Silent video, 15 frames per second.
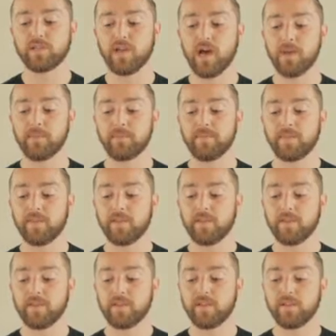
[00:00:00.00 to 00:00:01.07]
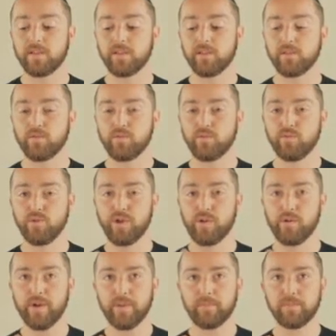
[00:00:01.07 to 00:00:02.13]
top, and
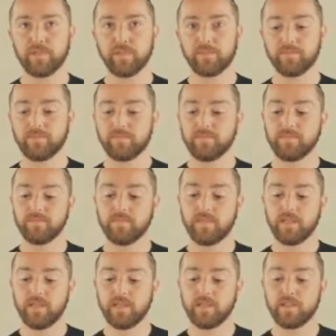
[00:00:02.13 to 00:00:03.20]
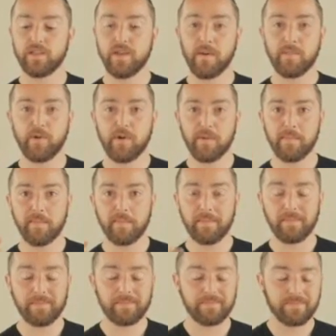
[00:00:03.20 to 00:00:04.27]
re-grips into thumb crimp.
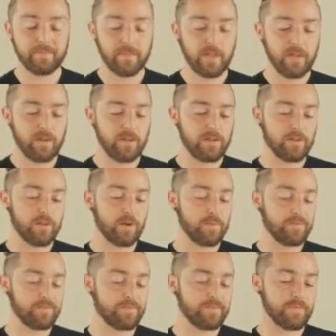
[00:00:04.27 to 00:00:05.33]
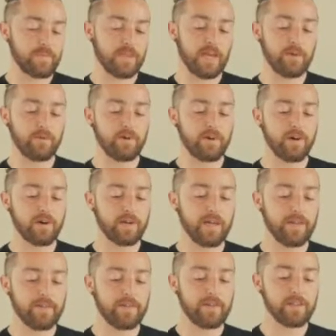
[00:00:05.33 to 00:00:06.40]
So that will look
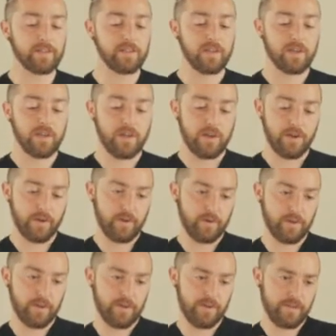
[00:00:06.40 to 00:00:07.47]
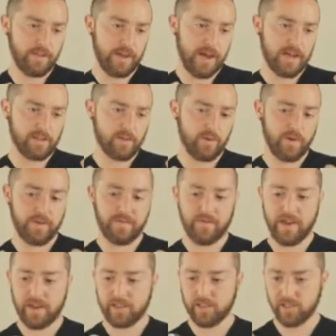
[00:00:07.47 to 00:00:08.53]
like this. You hold here, the last coin
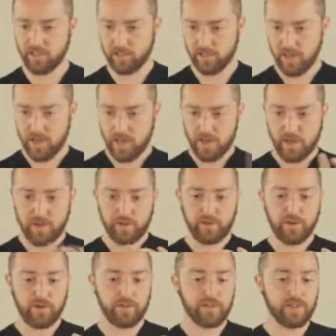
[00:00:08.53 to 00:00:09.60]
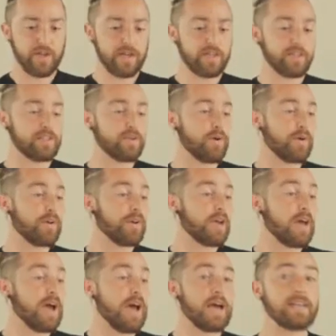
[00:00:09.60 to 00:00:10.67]
vanishes, you show the Chinese coin.
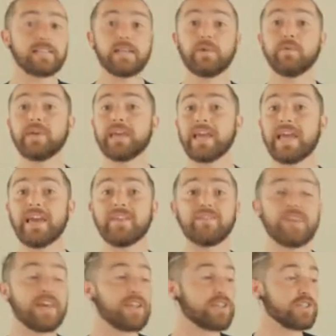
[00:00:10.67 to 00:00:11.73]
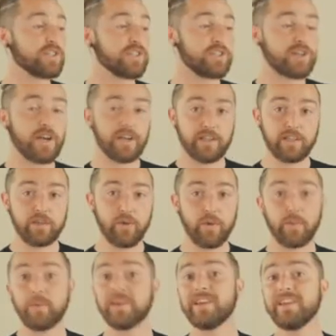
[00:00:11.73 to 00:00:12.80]
I say we can't vanish the Chinese
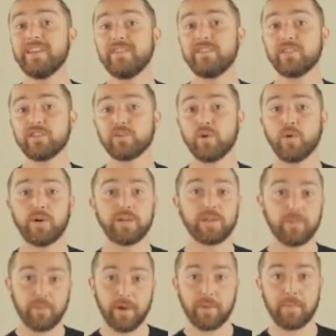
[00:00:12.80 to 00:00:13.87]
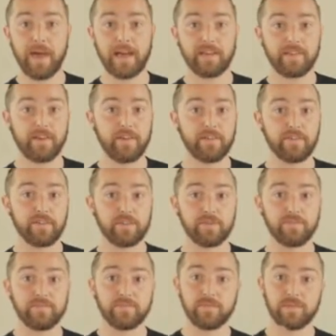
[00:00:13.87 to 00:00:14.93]
coin, we need this coin to bring back the others.
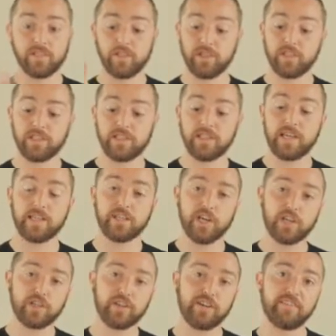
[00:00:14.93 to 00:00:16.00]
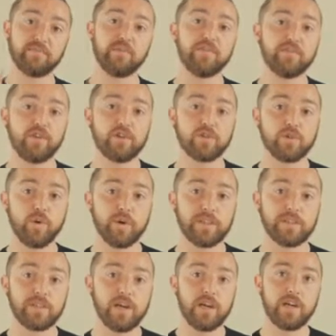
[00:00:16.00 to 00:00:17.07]
Just in that gesture, I've moved those
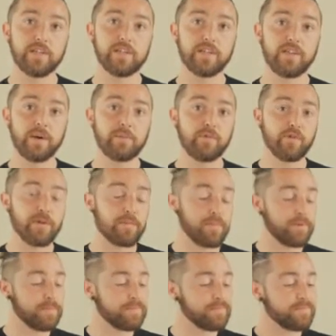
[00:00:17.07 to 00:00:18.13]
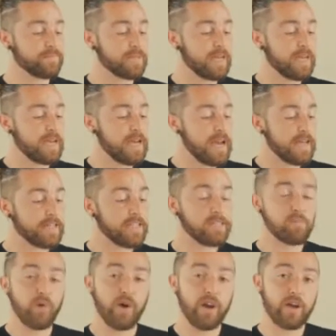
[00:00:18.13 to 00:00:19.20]
coins to thumb crimp. At this
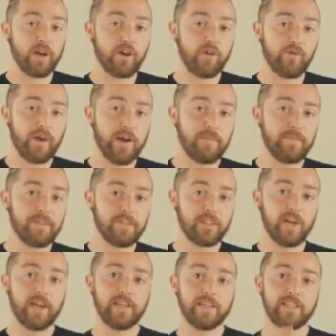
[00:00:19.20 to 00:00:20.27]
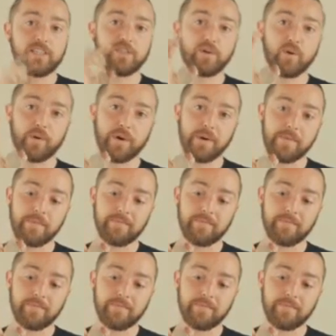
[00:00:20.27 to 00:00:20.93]
point, I'm going to grab the Chinese coin,